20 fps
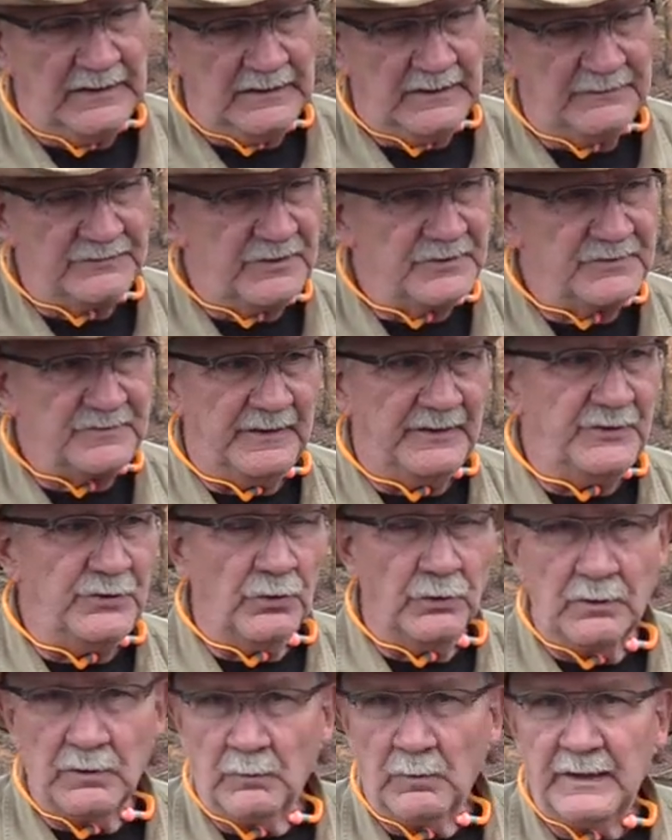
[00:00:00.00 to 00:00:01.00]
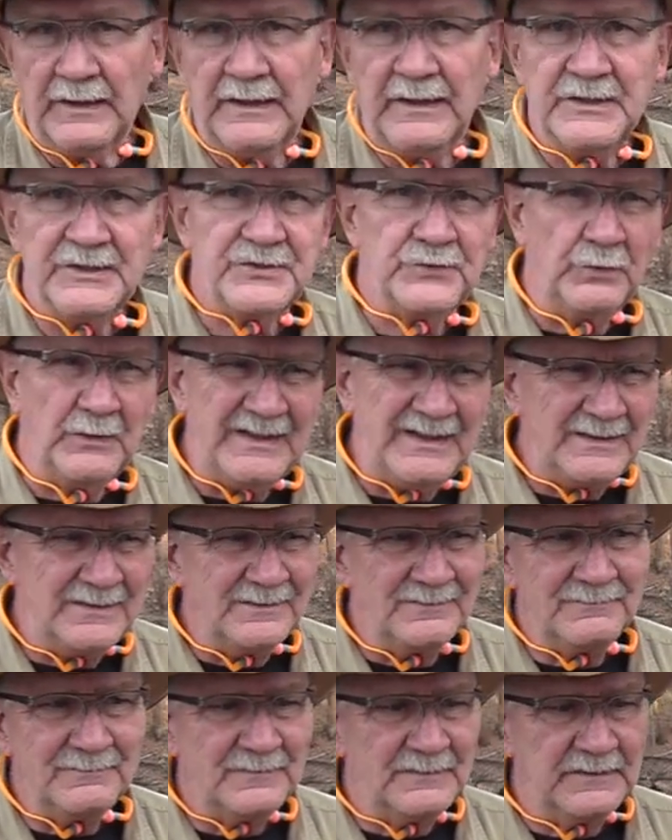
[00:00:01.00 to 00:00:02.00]
it's used by Norway,
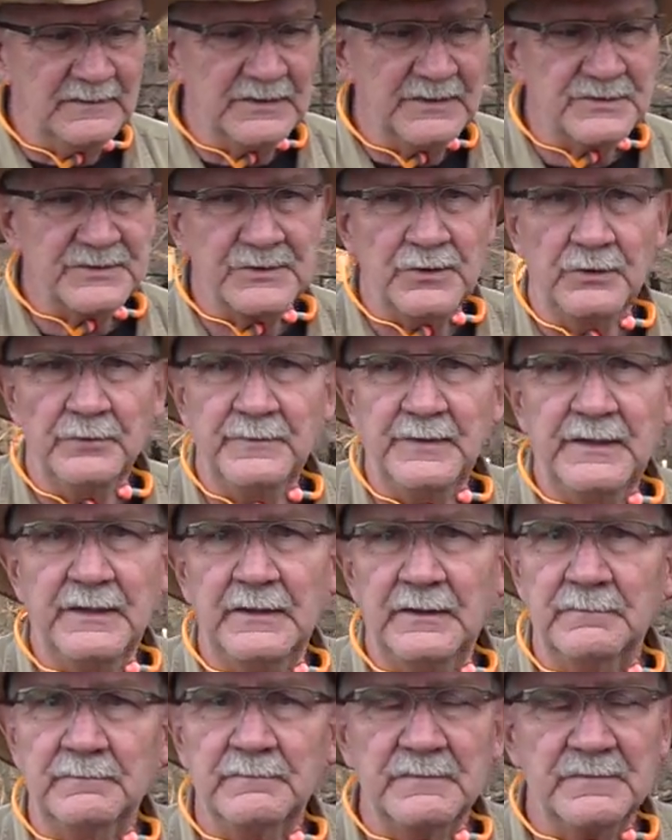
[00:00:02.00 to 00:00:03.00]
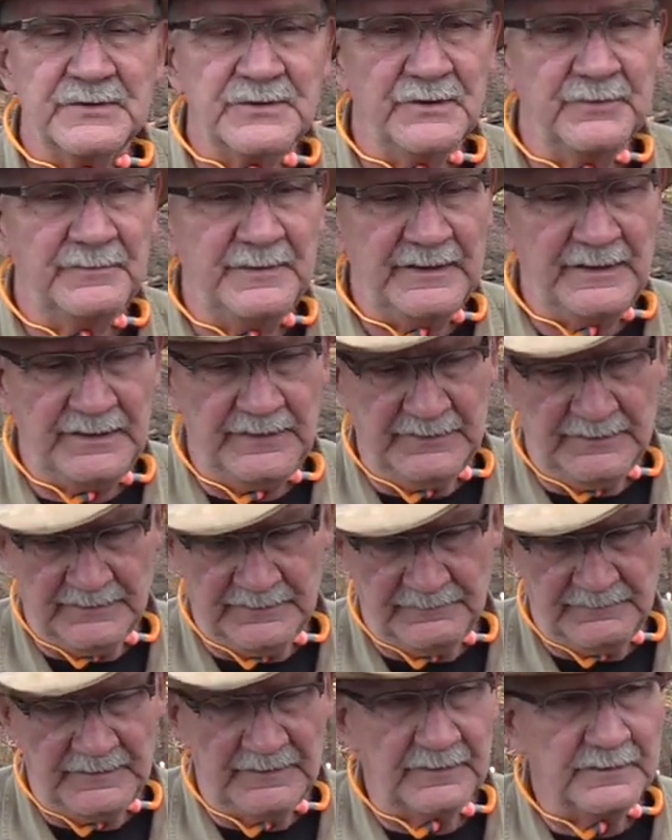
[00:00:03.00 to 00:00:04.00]
Sweden. There's so many, so many
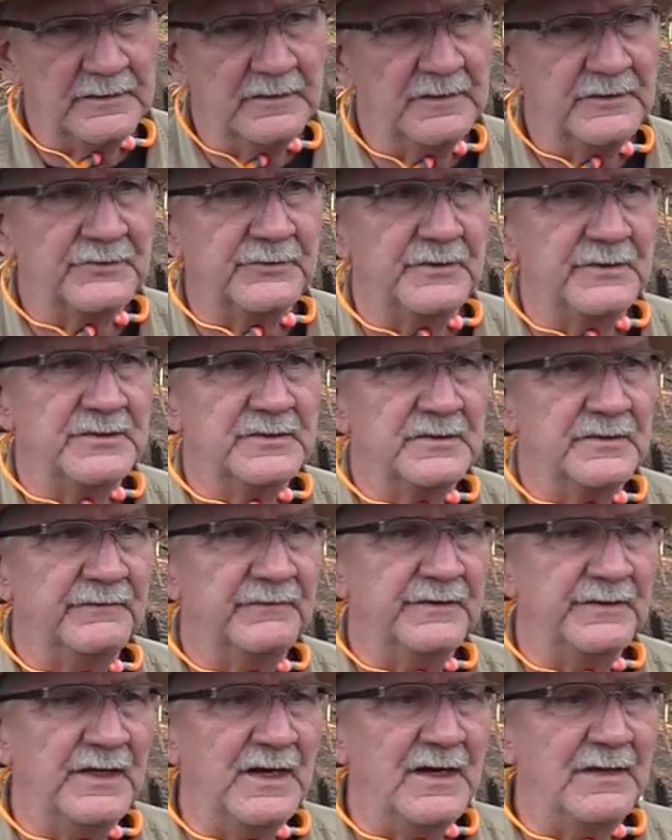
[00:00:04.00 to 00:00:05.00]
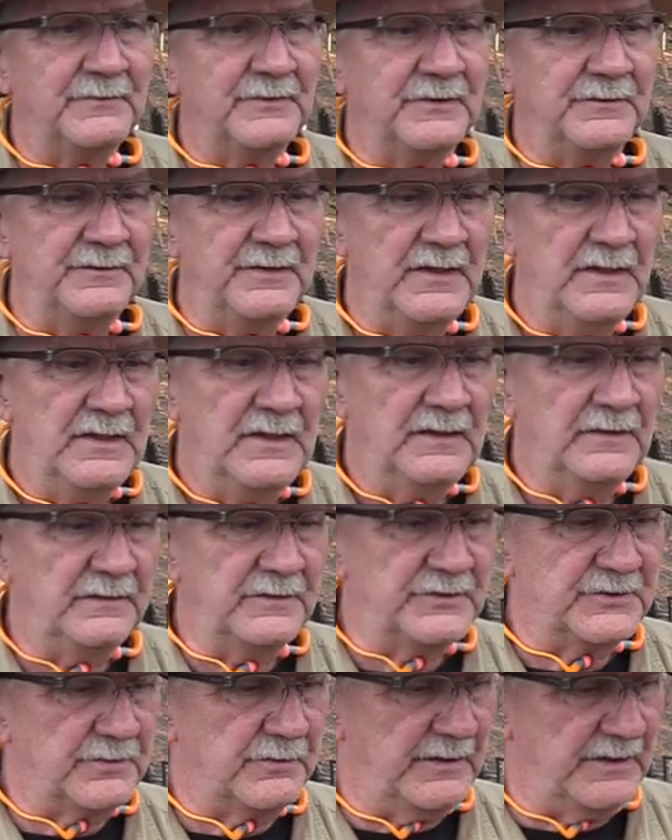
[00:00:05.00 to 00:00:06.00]
uh, uh, countries have adopted
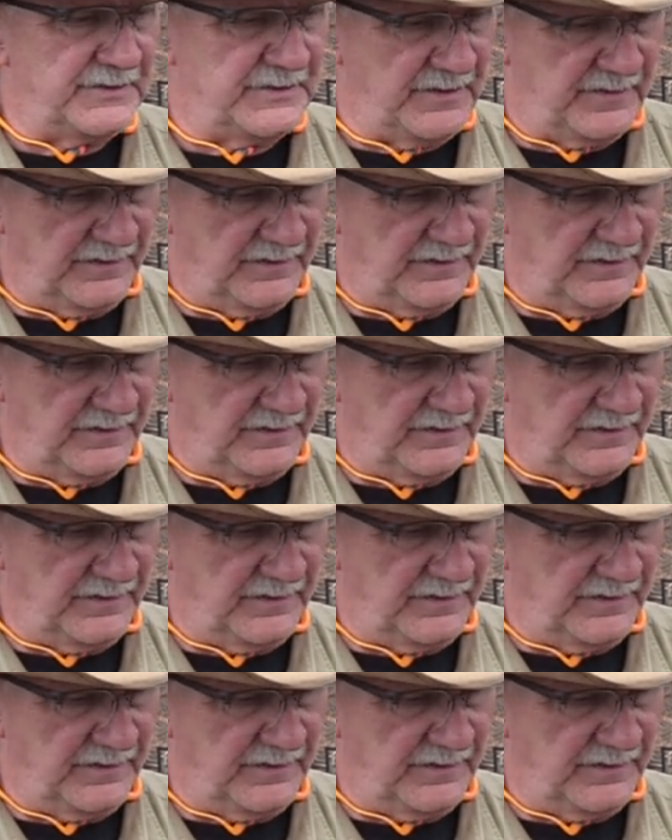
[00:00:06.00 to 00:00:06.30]
these crazy